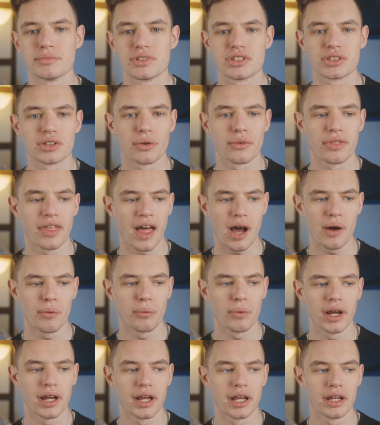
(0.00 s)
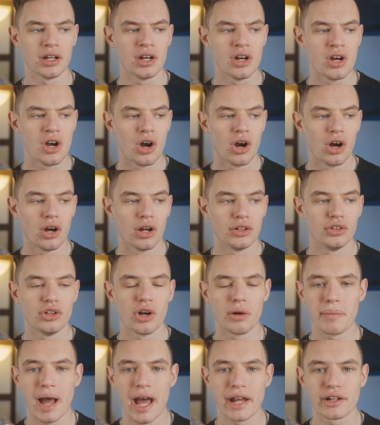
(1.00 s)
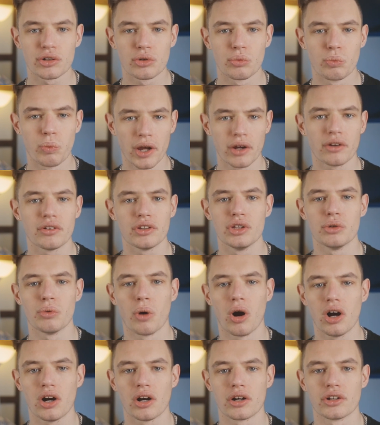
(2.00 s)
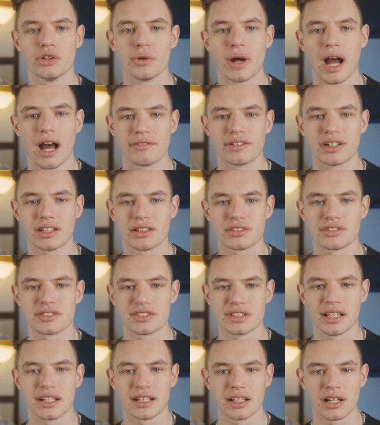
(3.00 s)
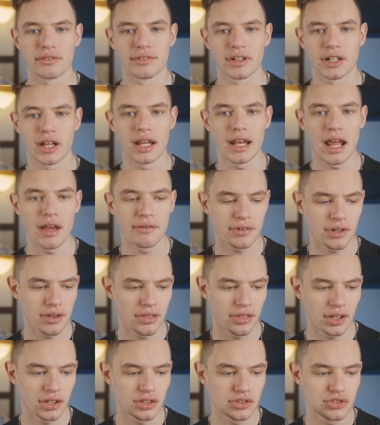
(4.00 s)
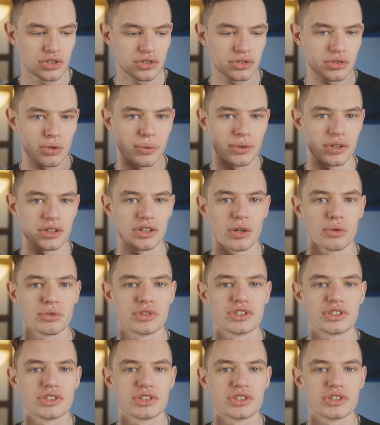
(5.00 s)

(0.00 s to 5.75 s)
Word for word: So that way, no matter where you are, you have an understanding of it and everything is just going to go